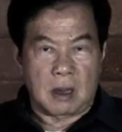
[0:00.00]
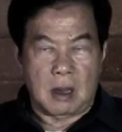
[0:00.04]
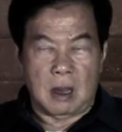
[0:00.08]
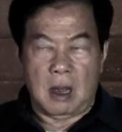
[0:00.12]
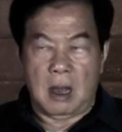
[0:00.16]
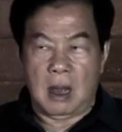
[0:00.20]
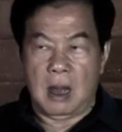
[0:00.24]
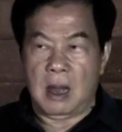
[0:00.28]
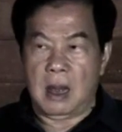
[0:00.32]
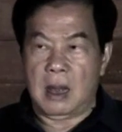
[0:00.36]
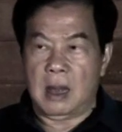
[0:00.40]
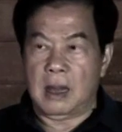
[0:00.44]

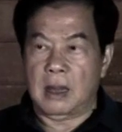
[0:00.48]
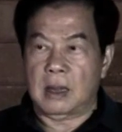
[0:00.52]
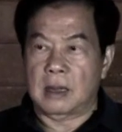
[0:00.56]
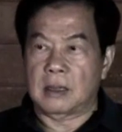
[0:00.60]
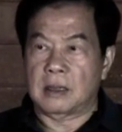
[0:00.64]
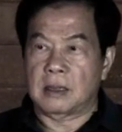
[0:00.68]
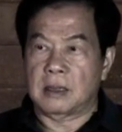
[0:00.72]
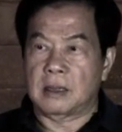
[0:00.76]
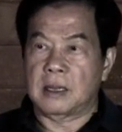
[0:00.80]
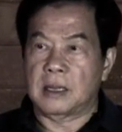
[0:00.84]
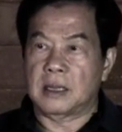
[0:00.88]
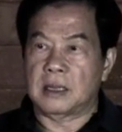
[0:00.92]

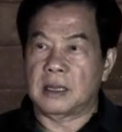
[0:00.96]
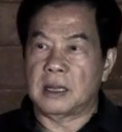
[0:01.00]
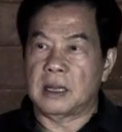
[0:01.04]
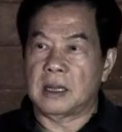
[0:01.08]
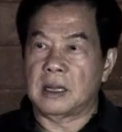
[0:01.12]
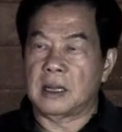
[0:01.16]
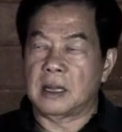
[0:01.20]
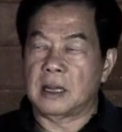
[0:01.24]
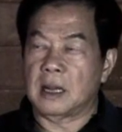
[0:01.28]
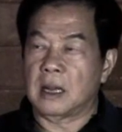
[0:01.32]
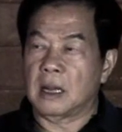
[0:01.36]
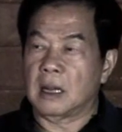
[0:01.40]
and
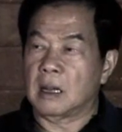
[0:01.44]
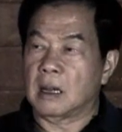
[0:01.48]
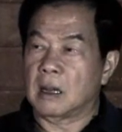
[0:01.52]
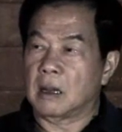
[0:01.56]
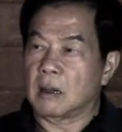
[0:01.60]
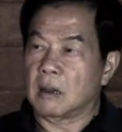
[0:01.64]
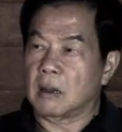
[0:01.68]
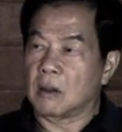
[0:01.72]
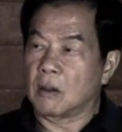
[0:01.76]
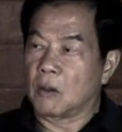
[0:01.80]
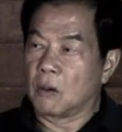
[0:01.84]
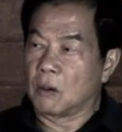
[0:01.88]
eating
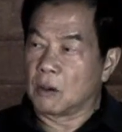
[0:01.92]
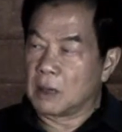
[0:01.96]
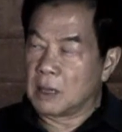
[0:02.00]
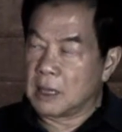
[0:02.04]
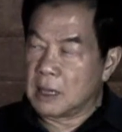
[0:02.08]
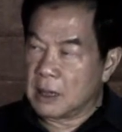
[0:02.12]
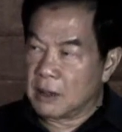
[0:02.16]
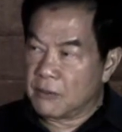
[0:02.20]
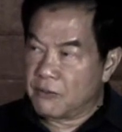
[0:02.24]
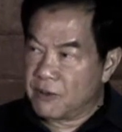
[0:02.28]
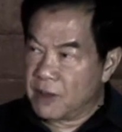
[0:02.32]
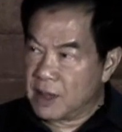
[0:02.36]

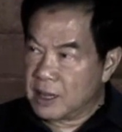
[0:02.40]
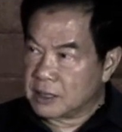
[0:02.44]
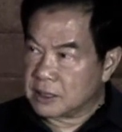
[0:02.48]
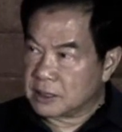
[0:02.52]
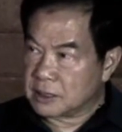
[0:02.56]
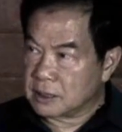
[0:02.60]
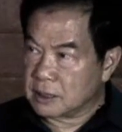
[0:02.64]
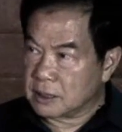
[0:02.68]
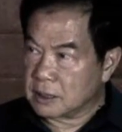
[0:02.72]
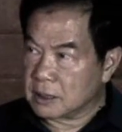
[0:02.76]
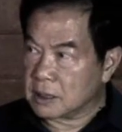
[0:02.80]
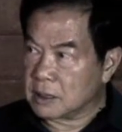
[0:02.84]
only a very
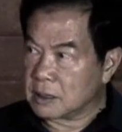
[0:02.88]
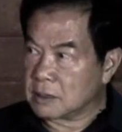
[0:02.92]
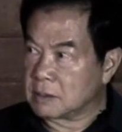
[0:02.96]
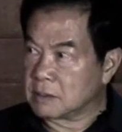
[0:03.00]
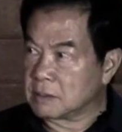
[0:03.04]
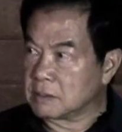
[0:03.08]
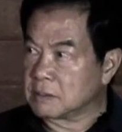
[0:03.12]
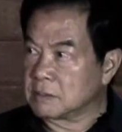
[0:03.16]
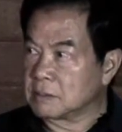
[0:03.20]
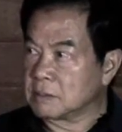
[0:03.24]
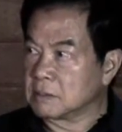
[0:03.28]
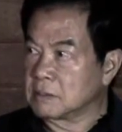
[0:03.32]

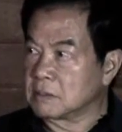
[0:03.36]
certain